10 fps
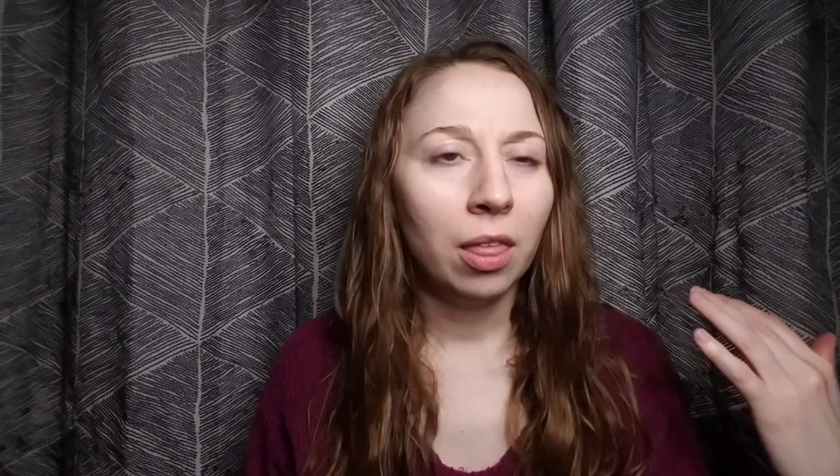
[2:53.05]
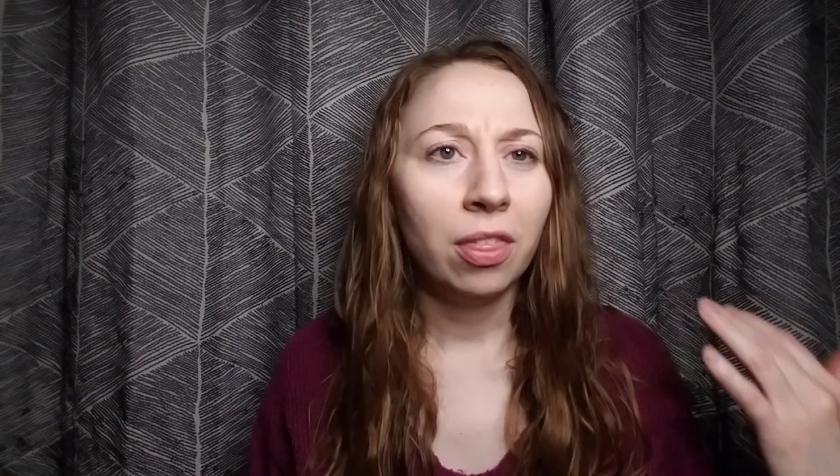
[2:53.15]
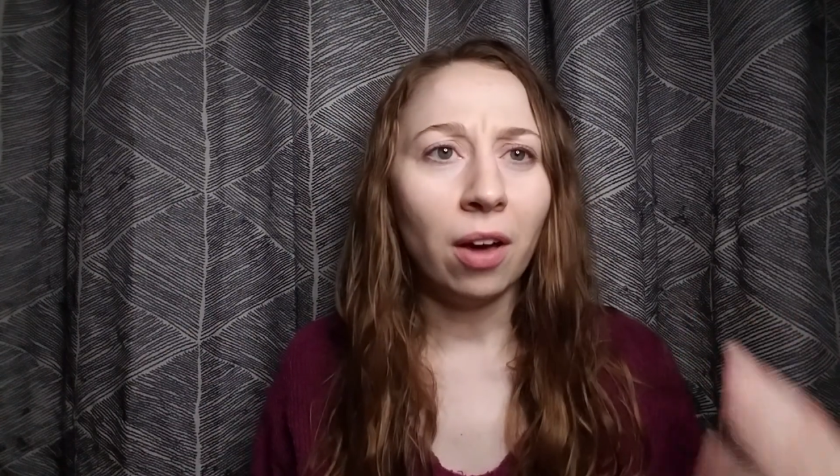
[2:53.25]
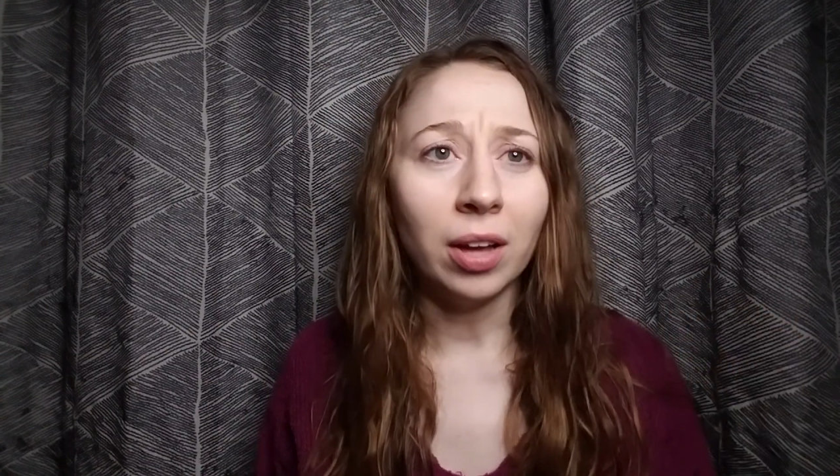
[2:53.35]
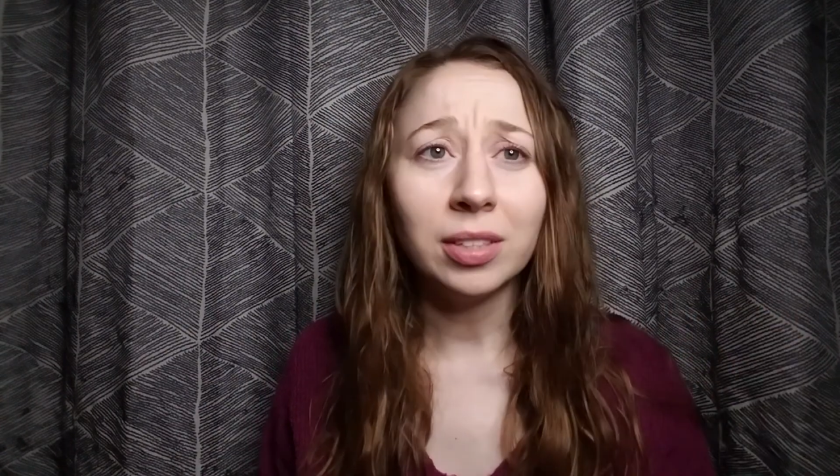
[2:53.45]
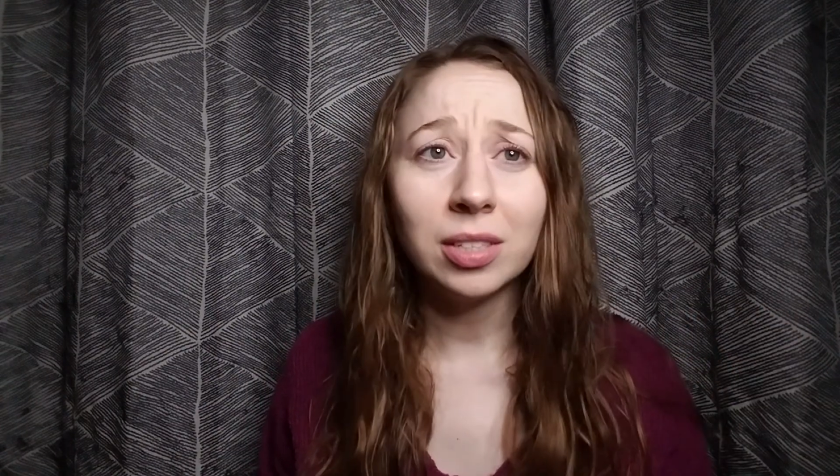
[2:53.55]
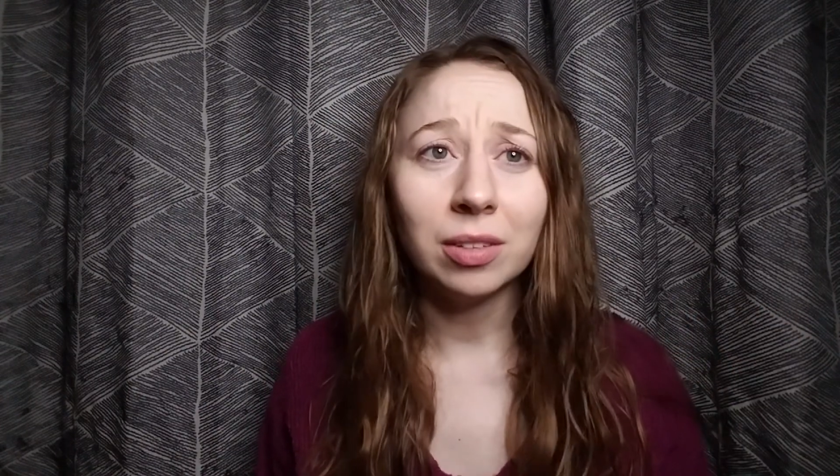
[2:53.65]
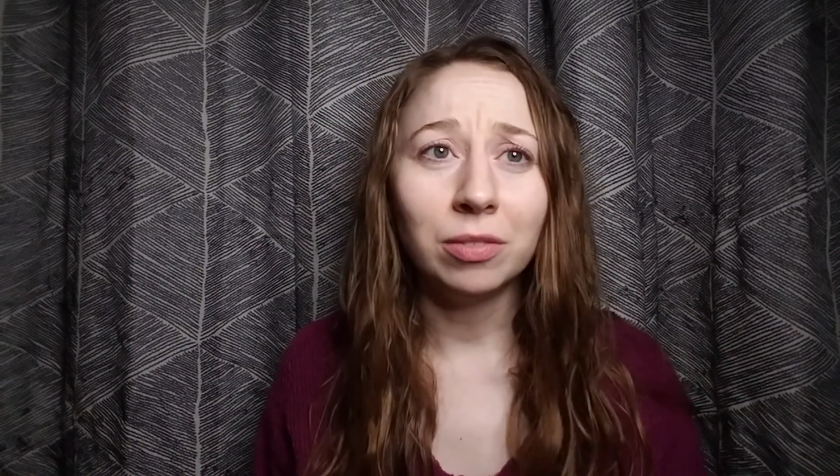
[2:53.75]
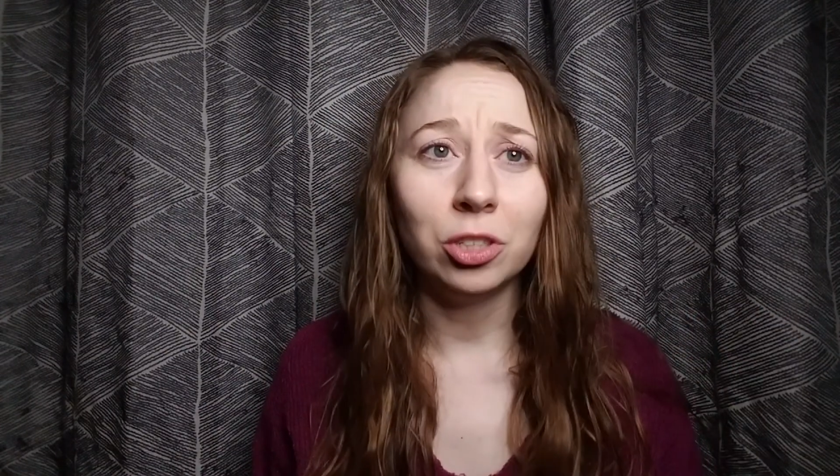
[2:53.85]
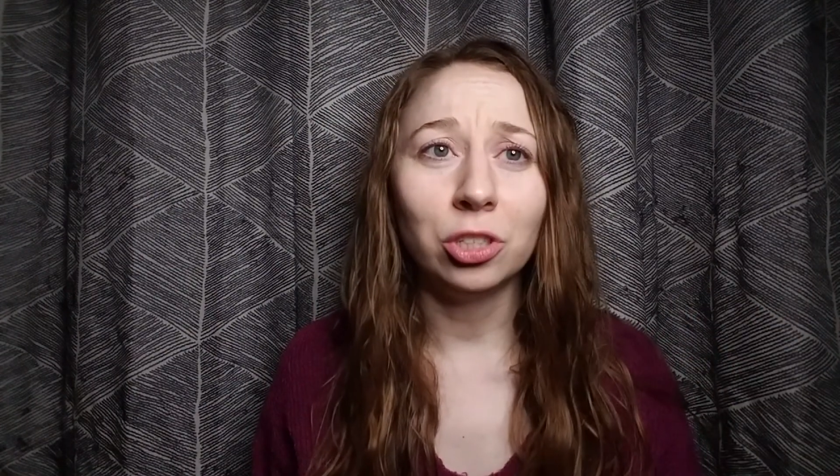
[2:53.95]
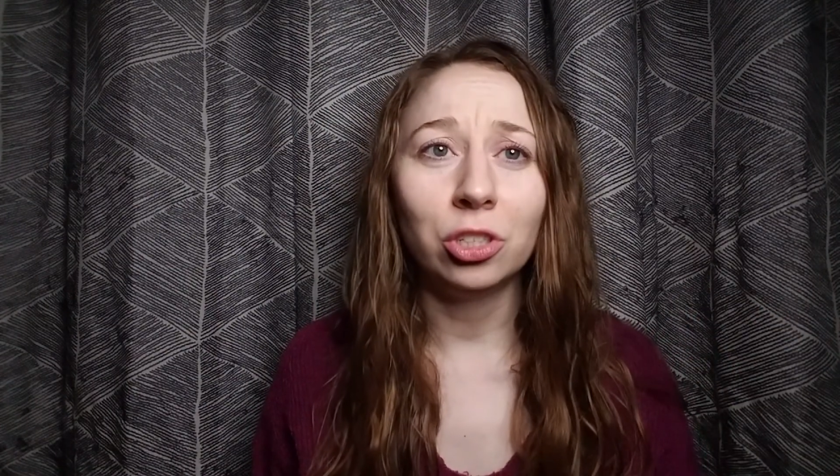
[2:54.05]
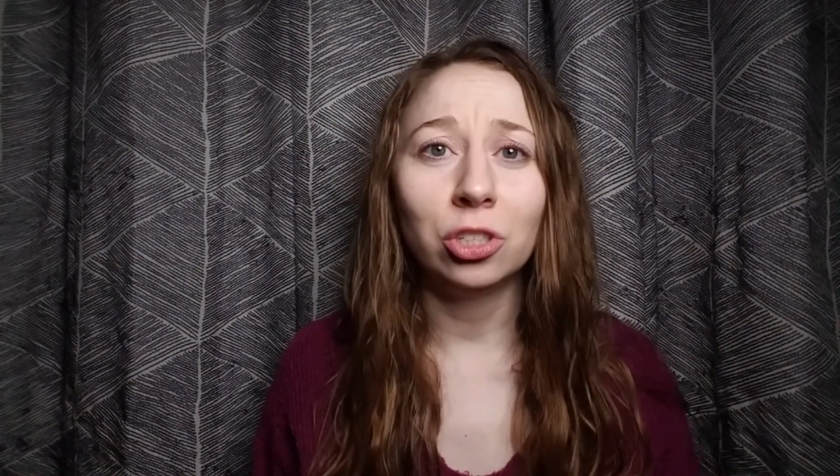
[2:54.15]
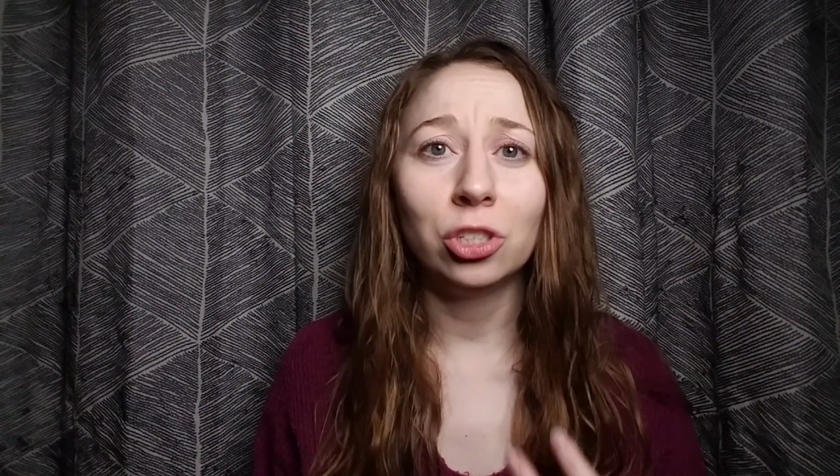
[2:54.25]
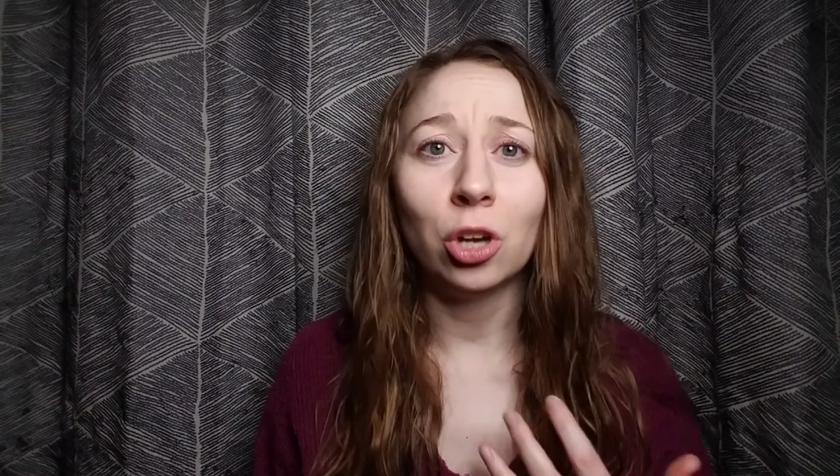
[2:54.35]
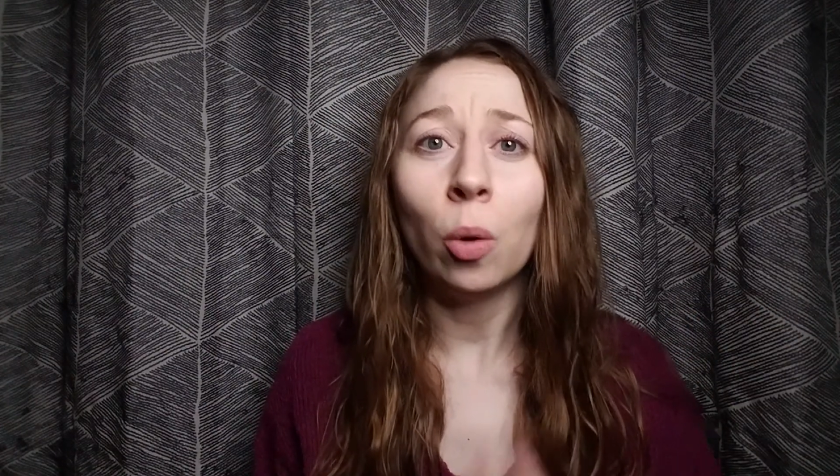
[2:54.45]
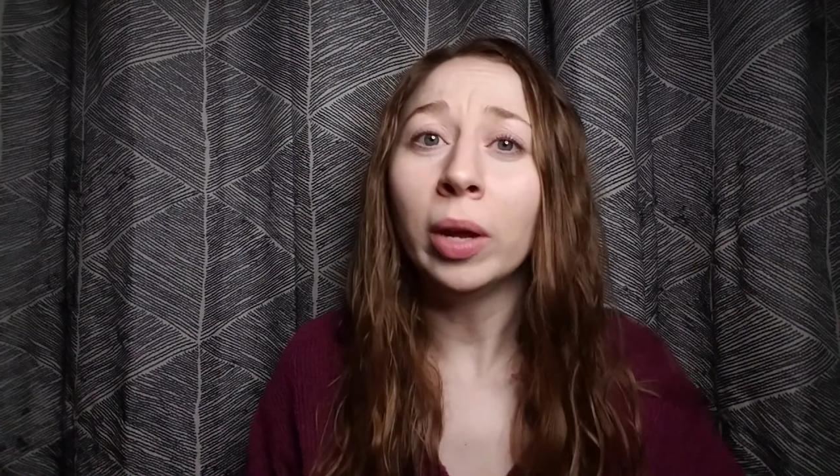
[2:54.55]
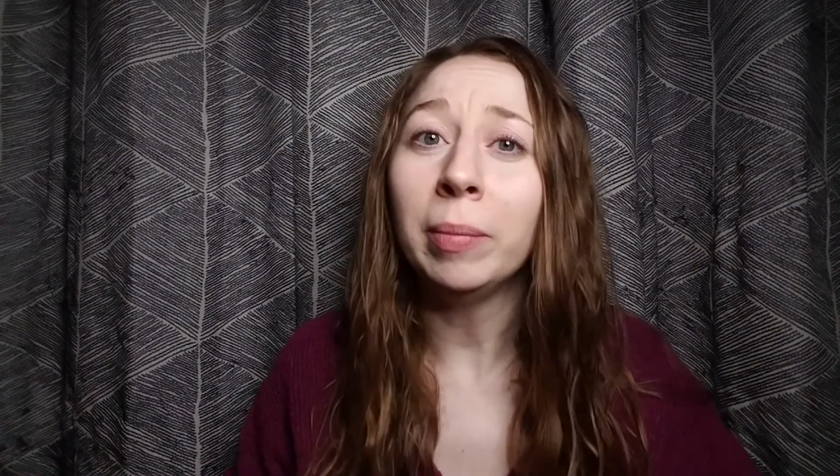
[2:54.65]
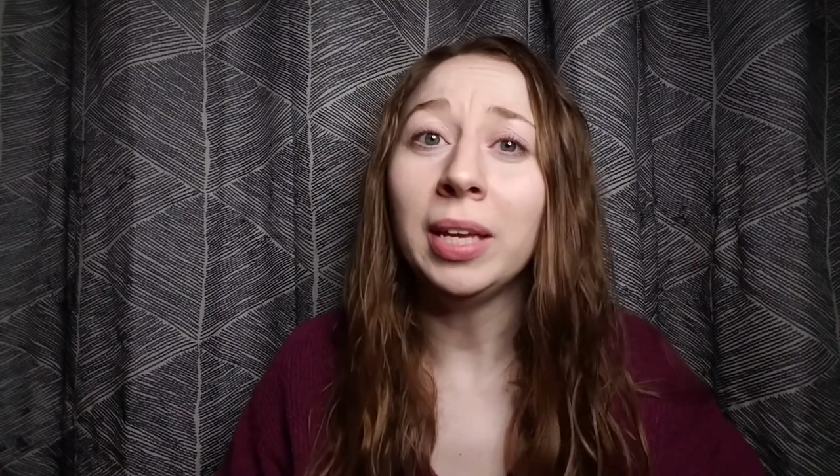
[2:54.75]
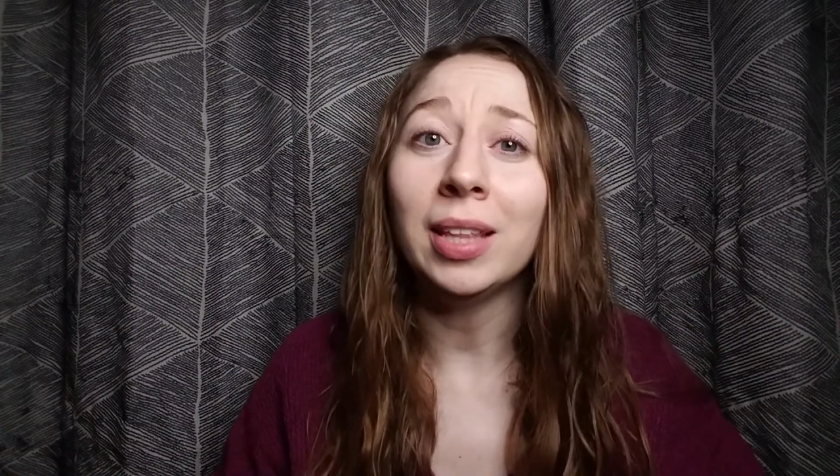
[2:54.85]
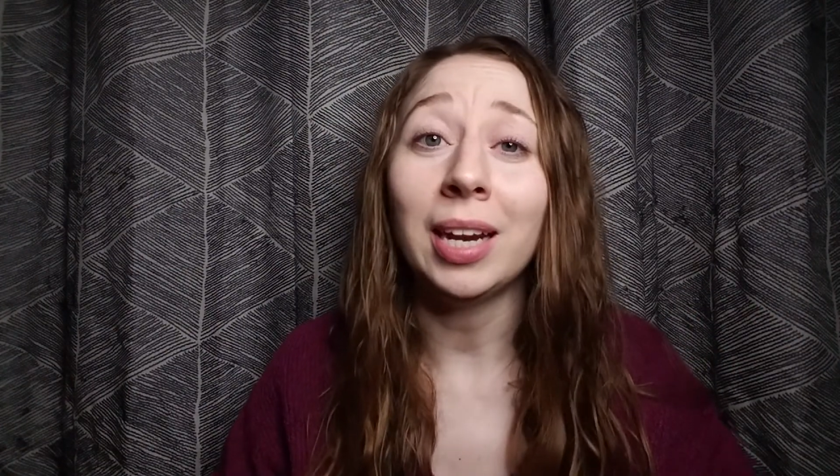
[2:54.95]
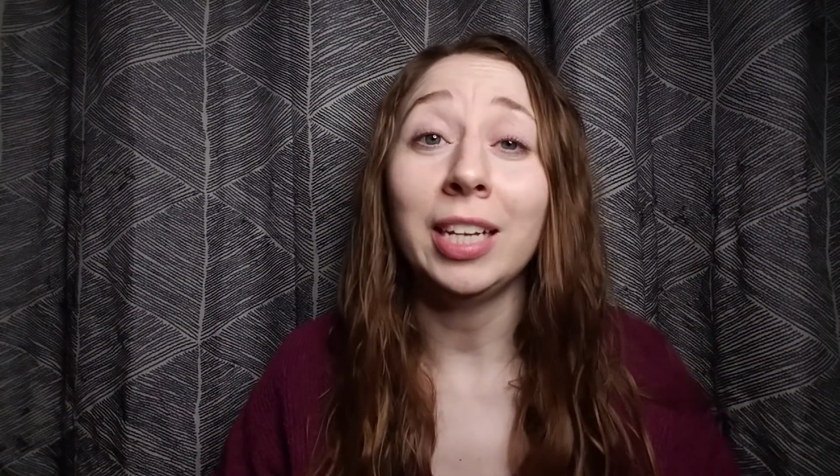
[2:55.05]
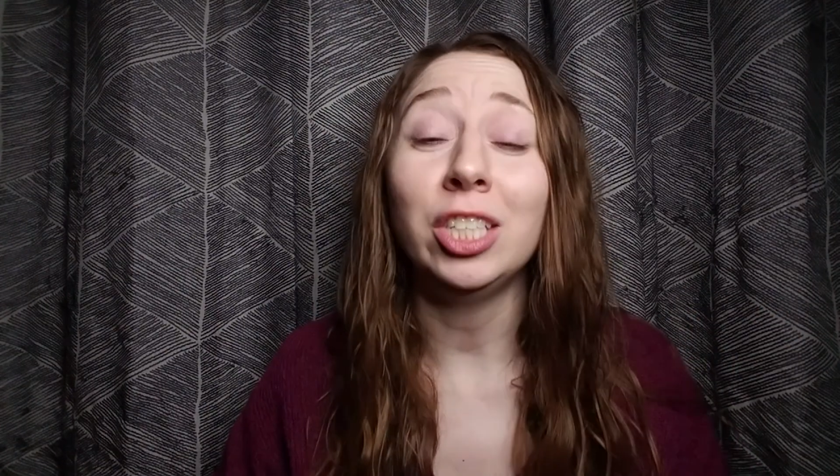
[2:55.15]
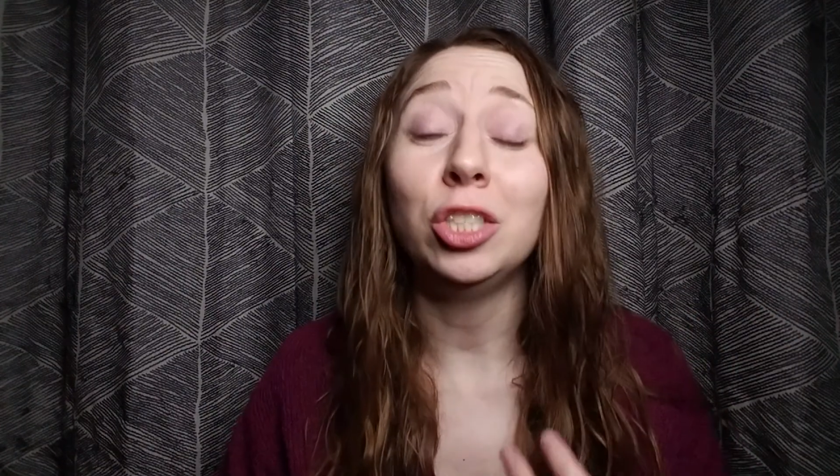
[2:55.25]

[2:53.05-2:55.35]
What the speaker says: thoughts of just showing me that I